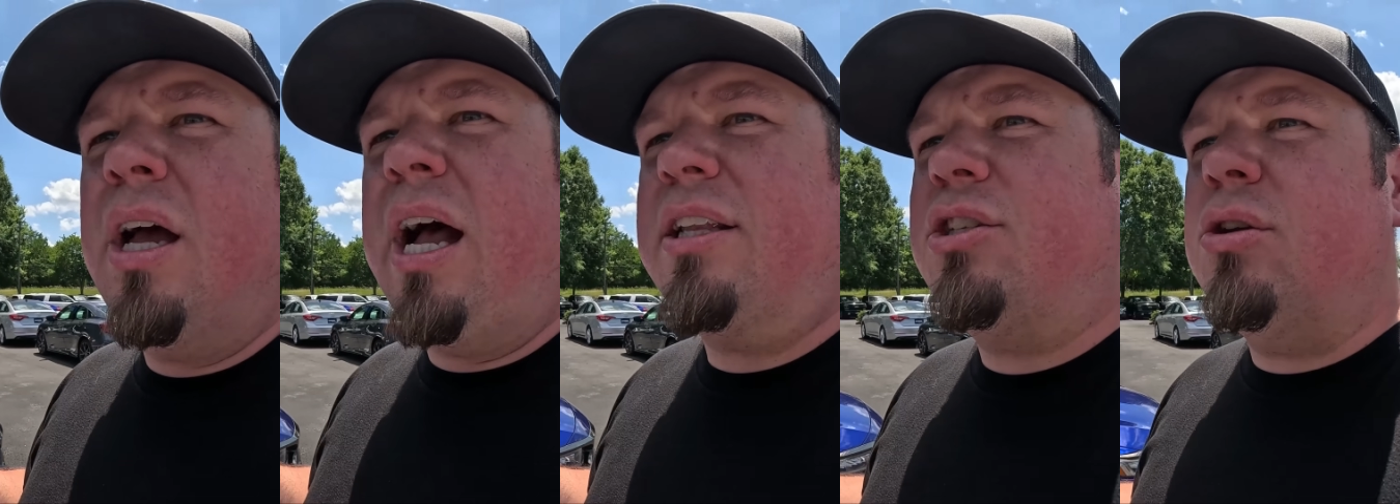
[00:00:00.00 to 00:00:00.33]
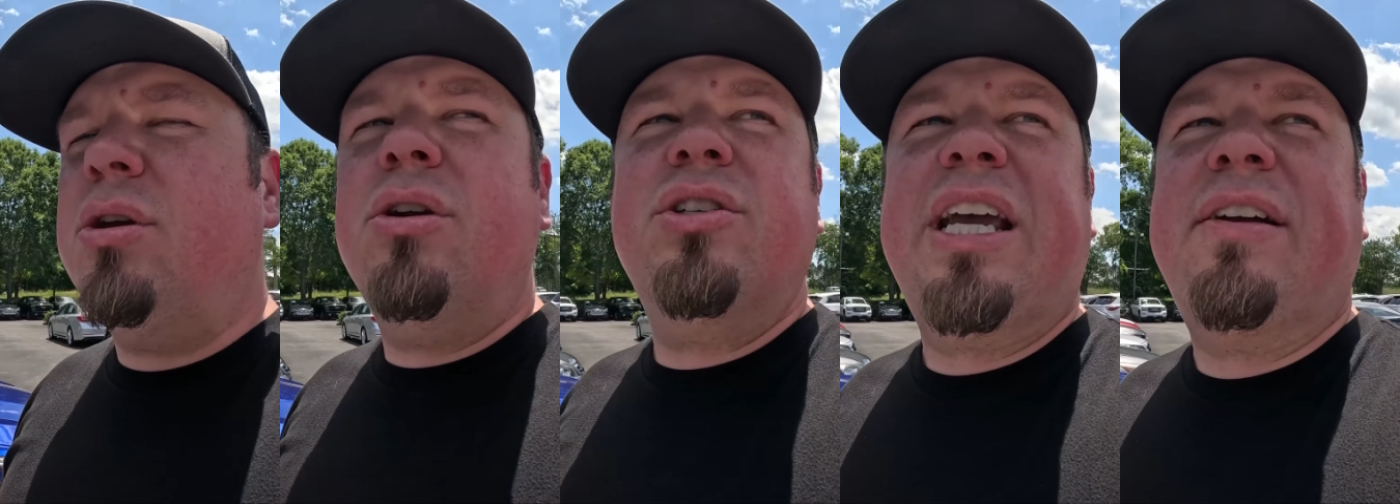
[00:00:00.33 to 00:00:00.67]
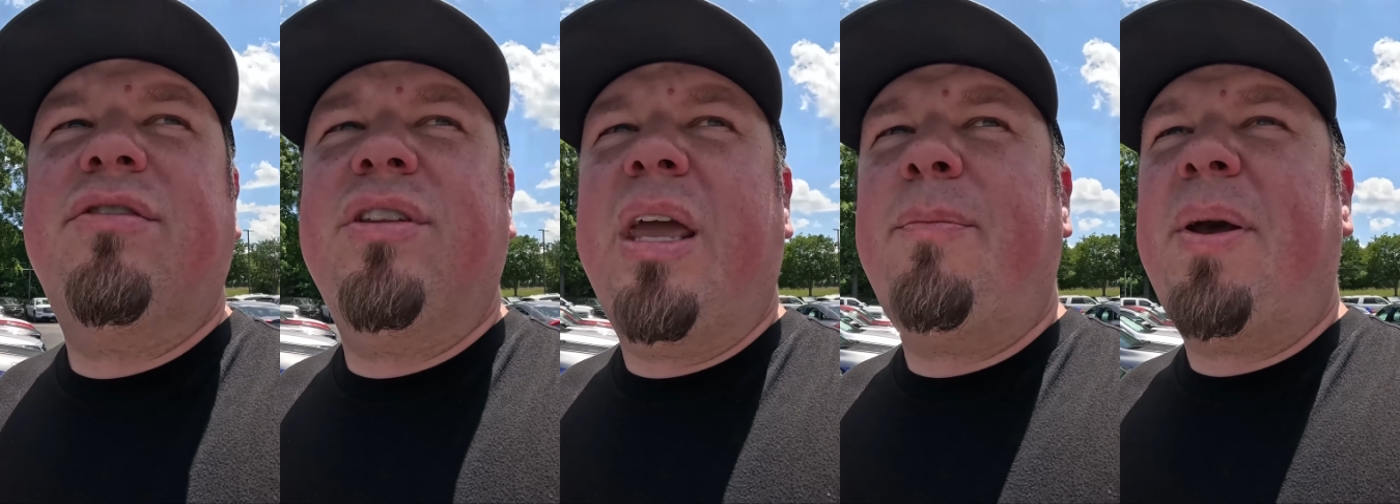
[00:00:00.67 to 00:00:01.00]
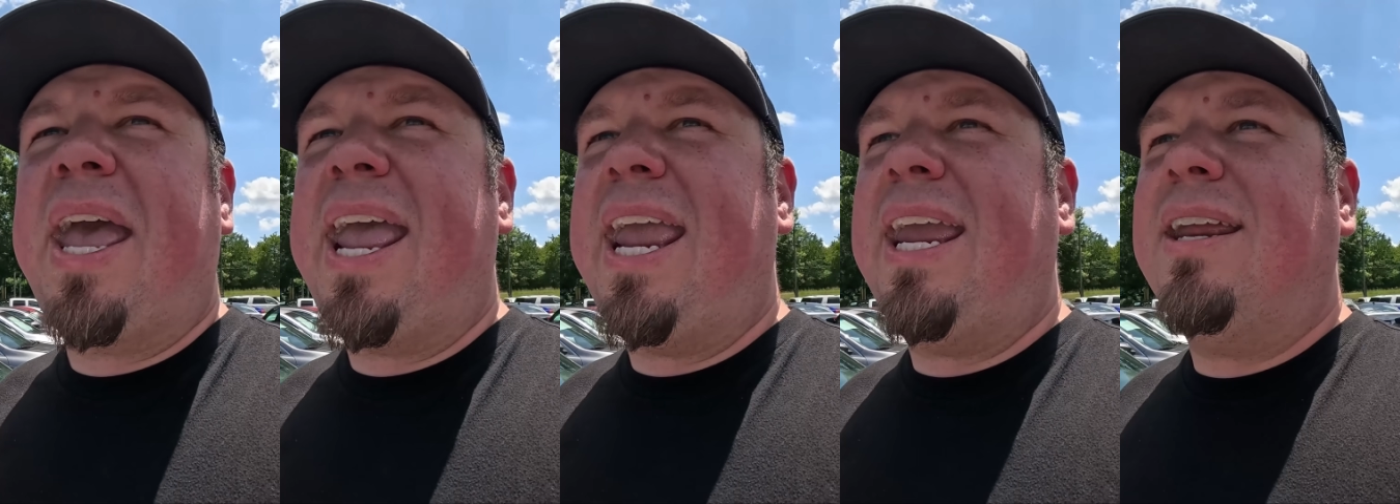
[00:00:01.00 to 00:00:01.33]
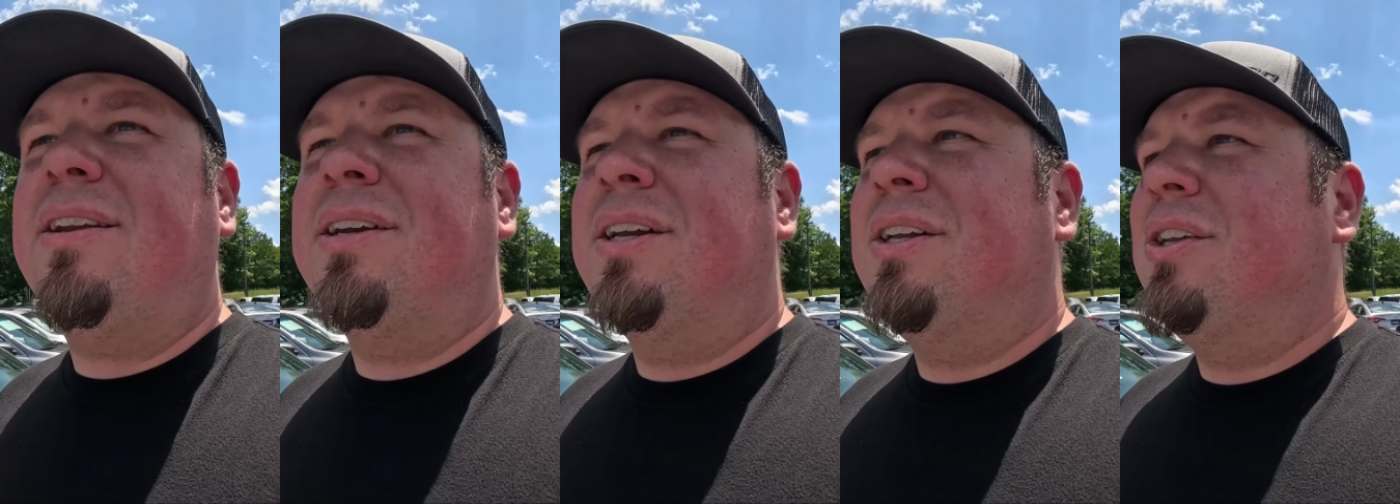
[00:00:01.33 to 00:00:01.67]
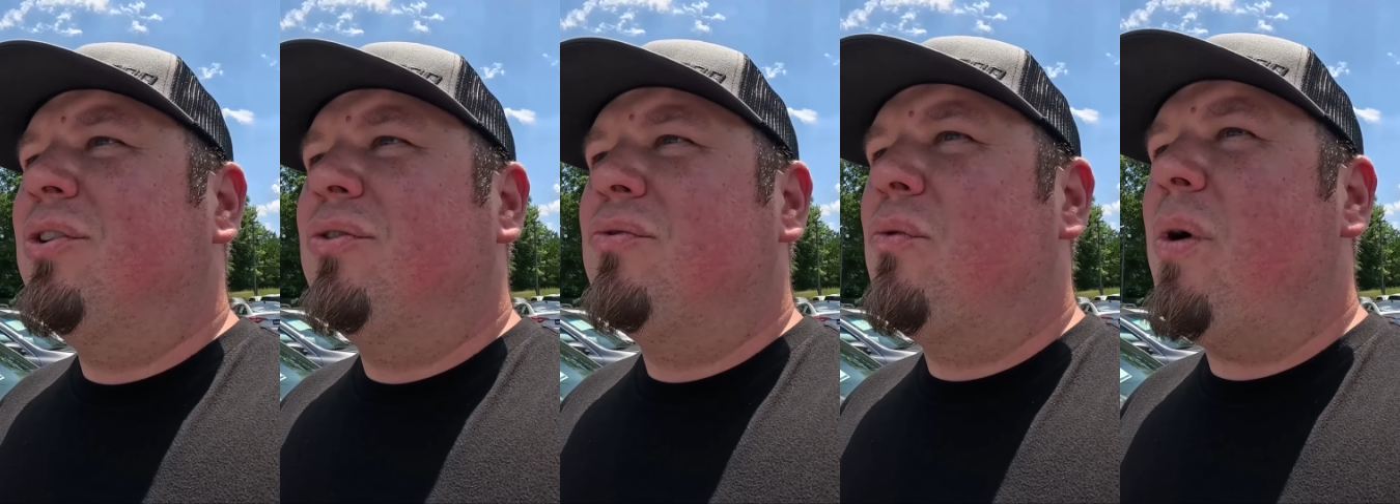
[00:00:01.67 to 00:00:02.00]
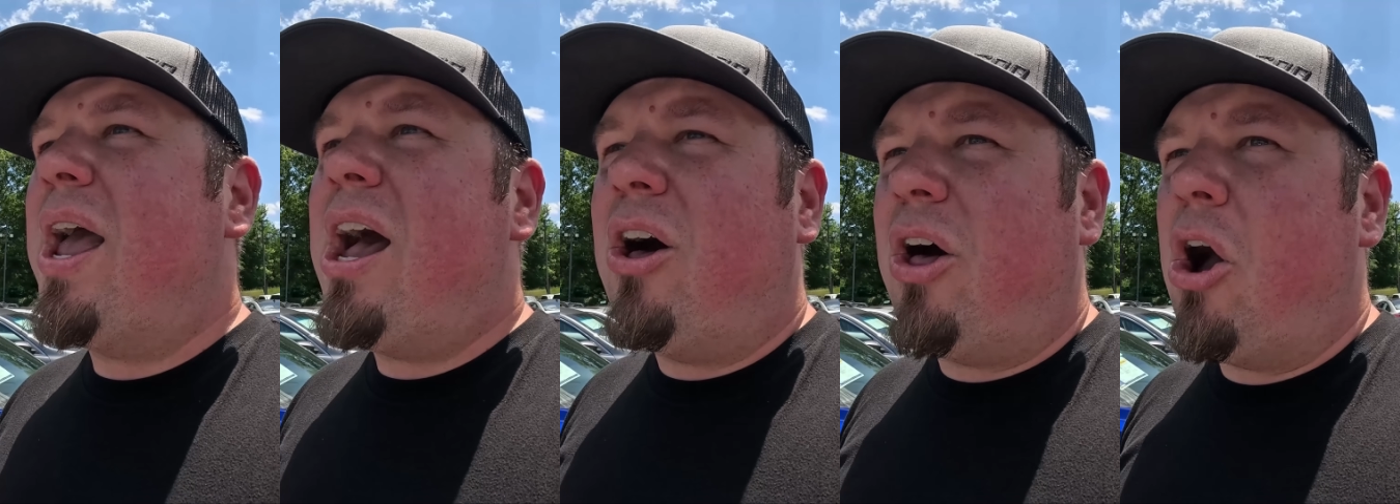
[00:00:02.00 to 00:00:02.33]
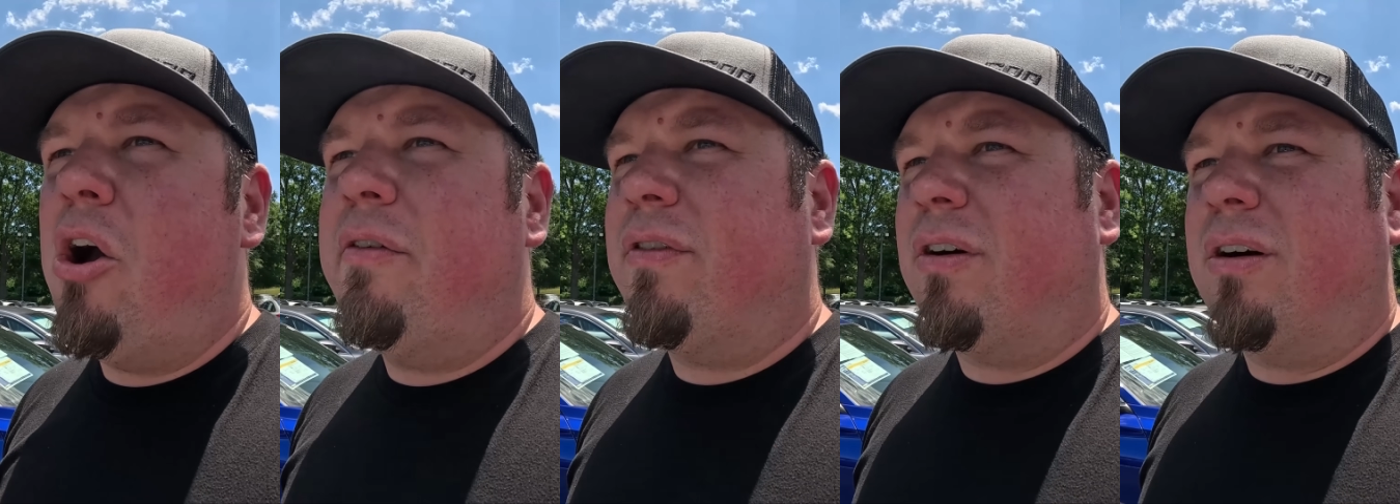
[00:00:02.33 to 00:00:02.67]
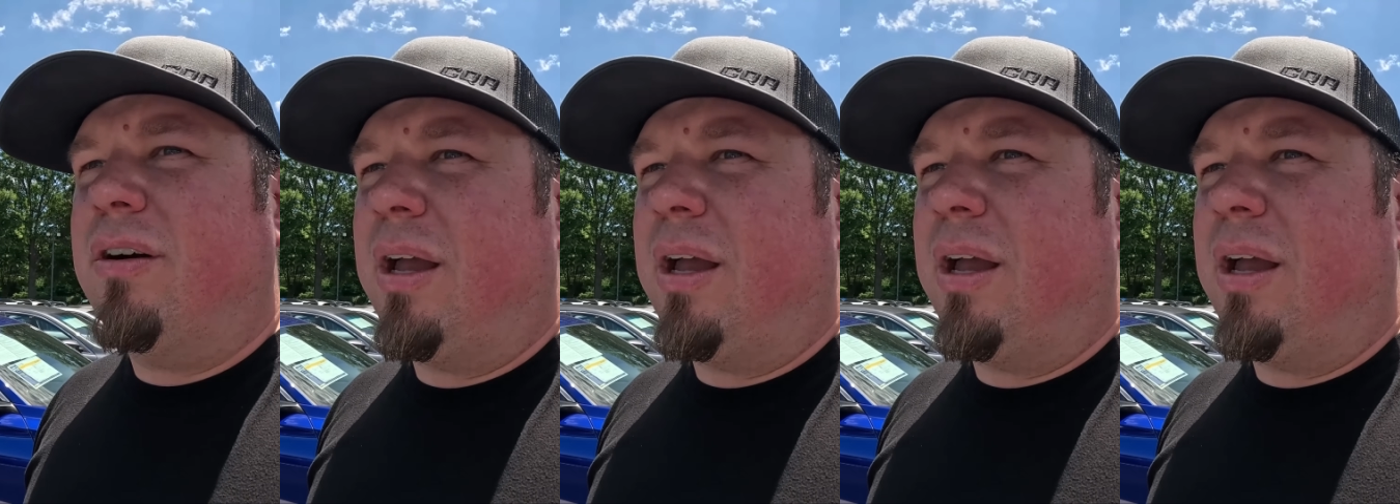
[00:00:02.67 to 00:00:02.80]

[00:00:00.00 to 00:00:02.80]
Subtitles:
2 years after they paid well over.